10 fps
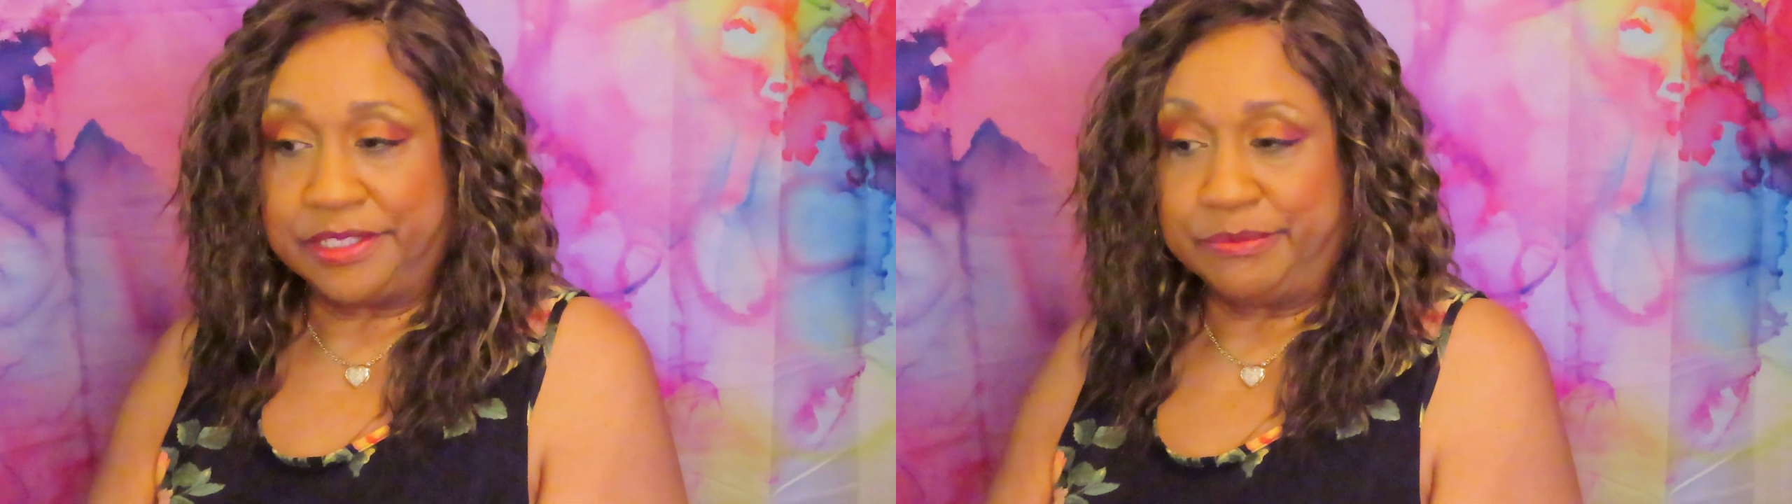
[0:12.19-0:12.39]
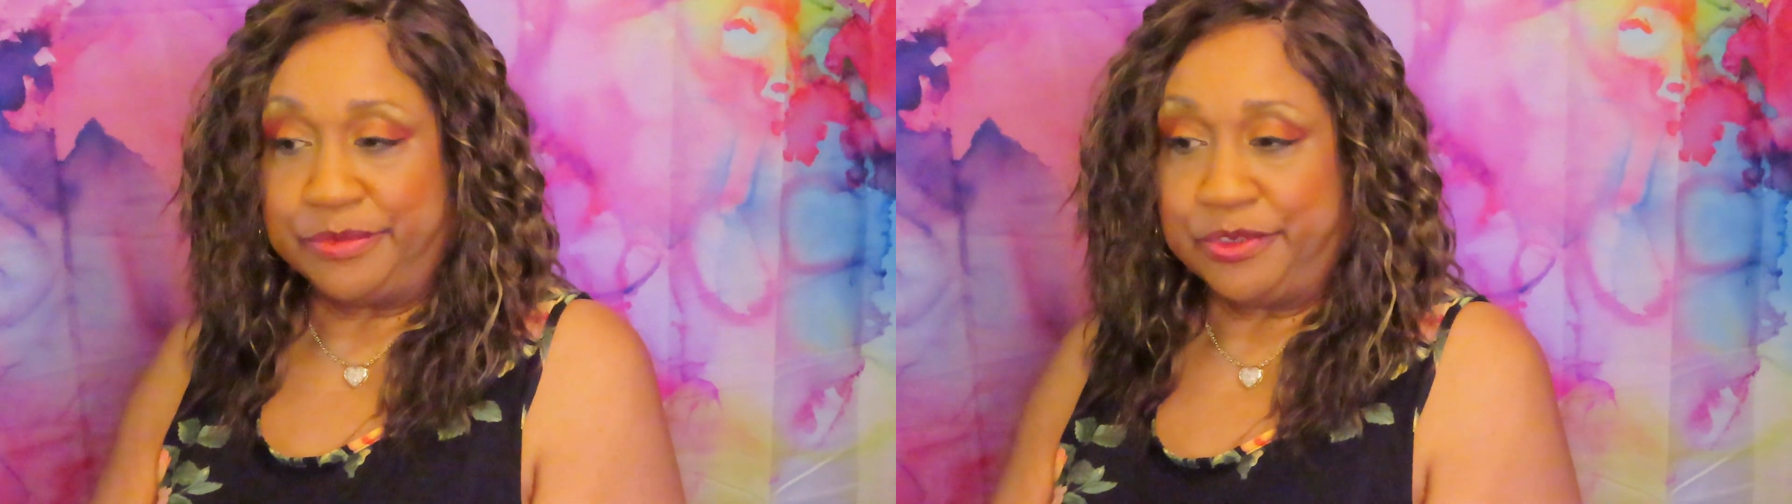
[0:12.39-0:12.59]

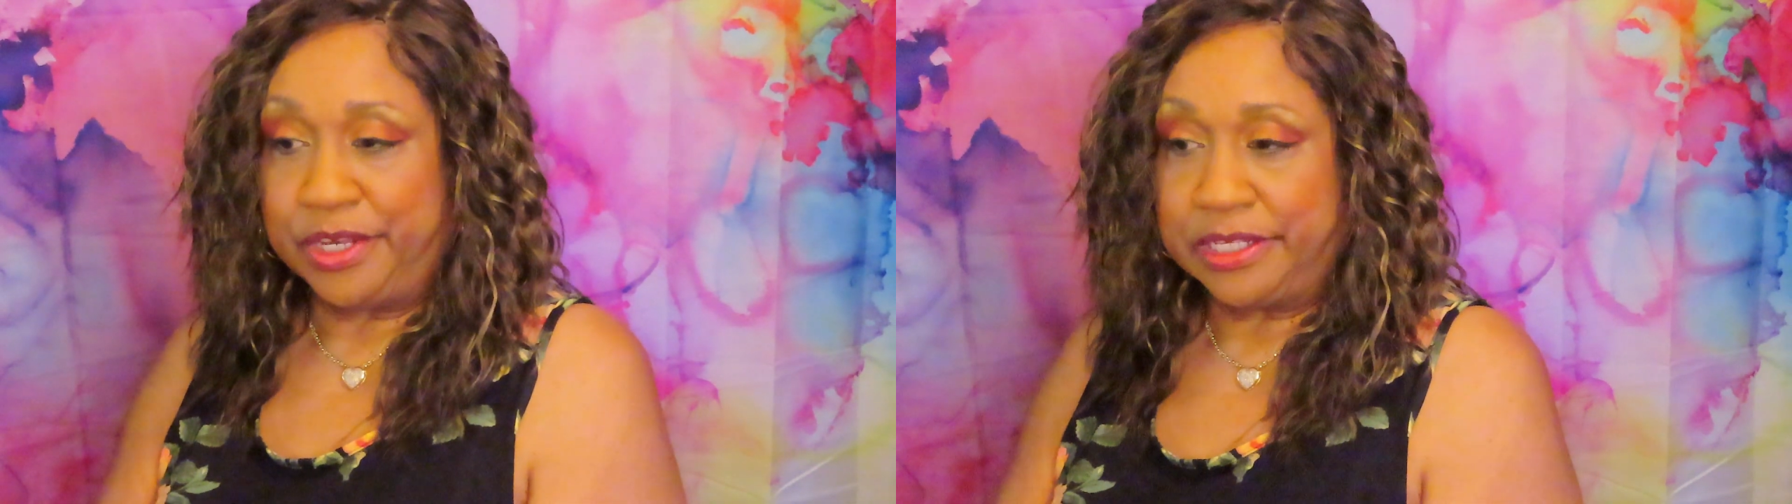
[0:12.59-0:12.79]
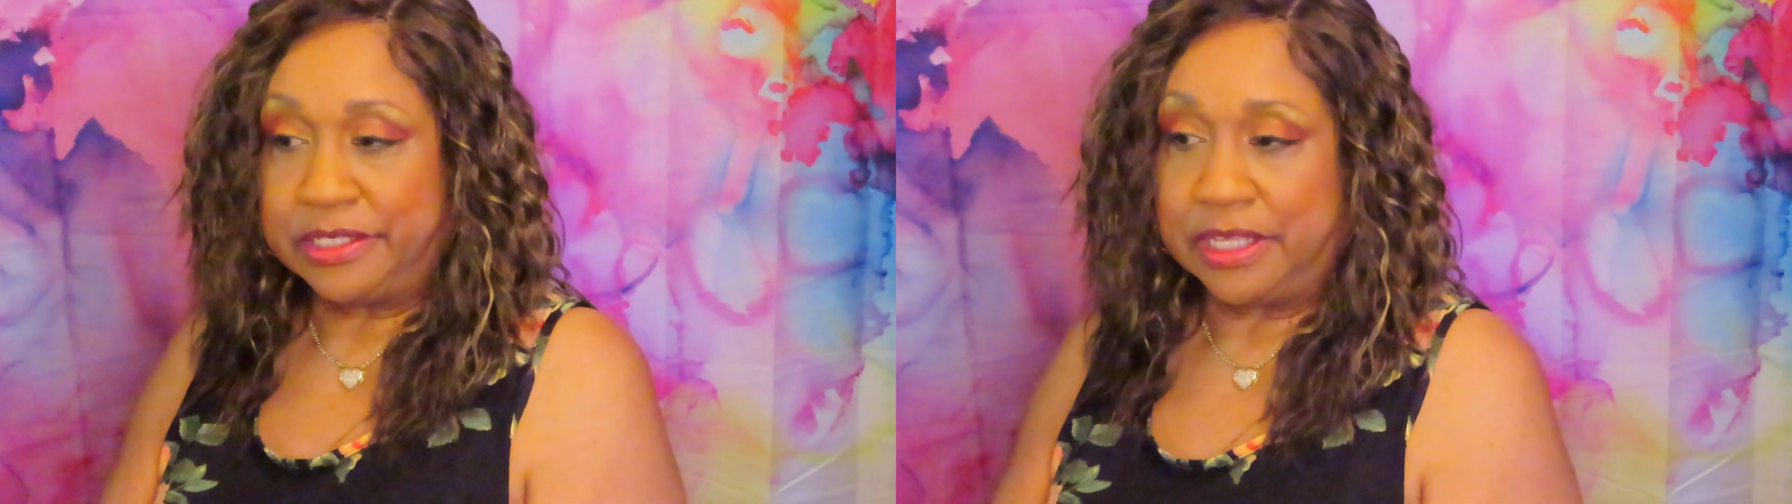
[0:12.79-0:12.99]
some
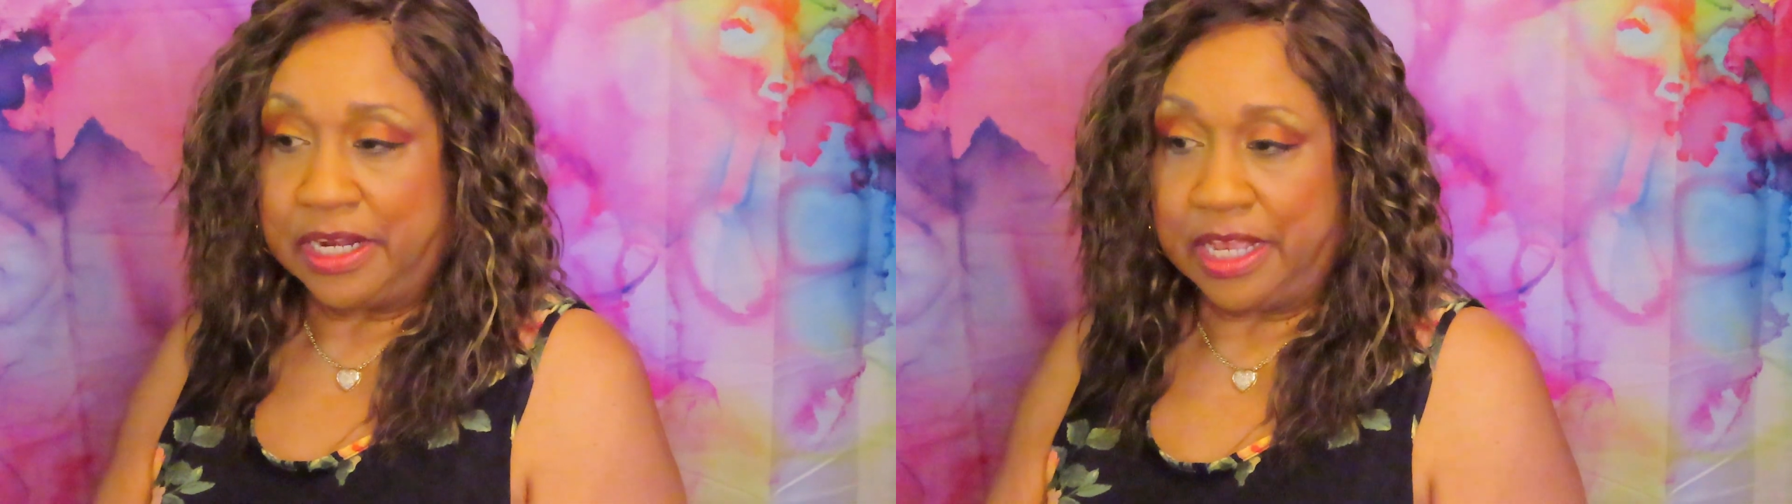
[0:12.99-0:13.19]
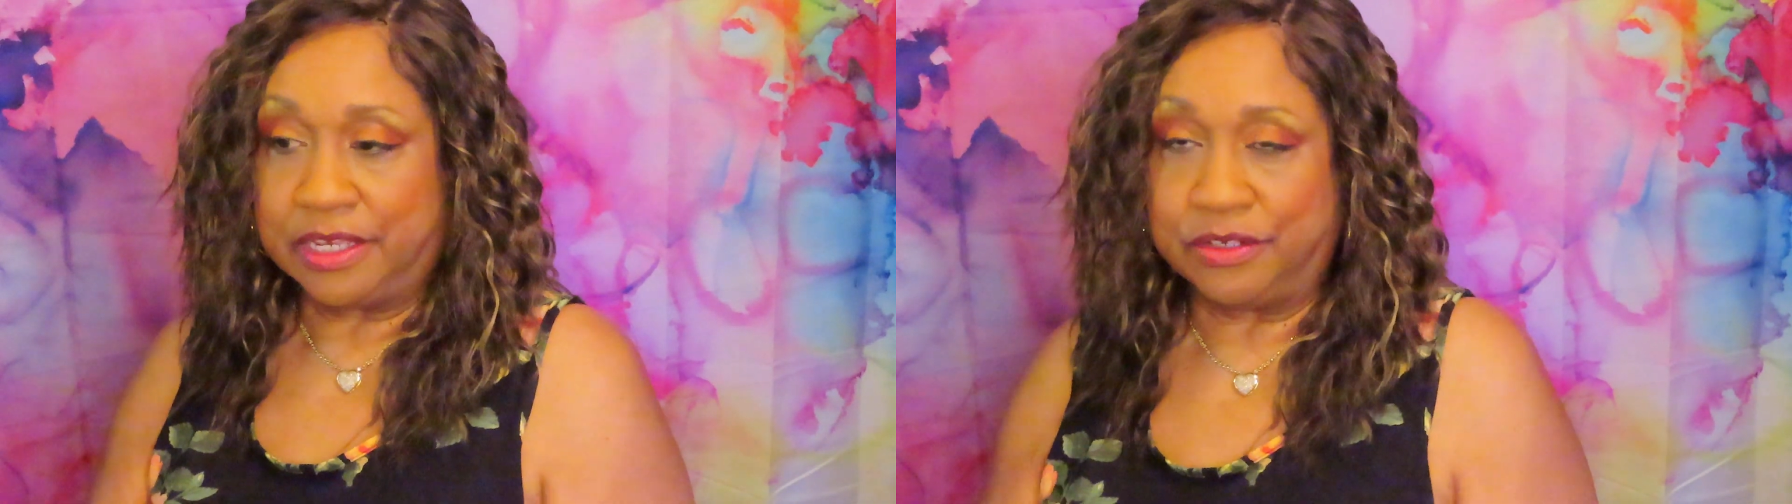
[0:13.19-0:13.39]
drinks that I